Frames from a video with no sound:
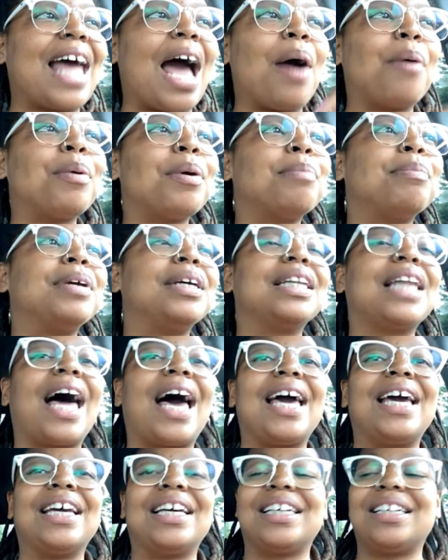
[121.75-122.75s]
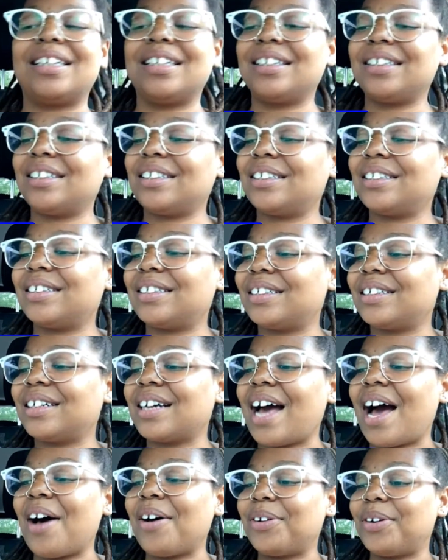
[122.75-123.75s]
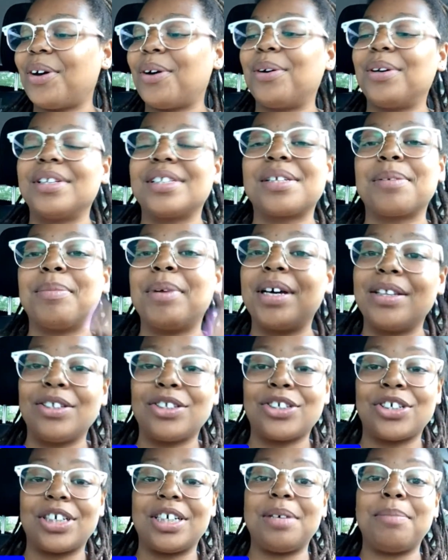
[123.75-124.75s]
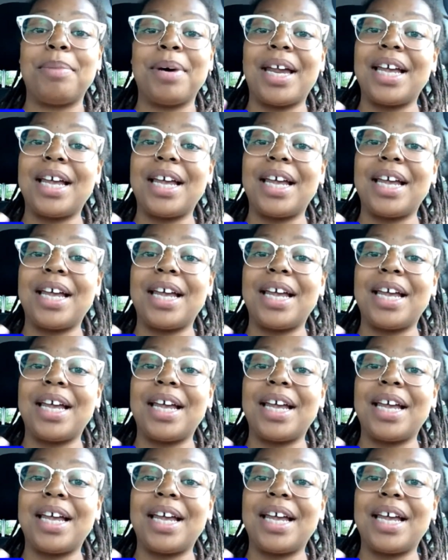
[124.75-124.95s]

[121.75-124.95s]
That would be like, I don't know, some other shit.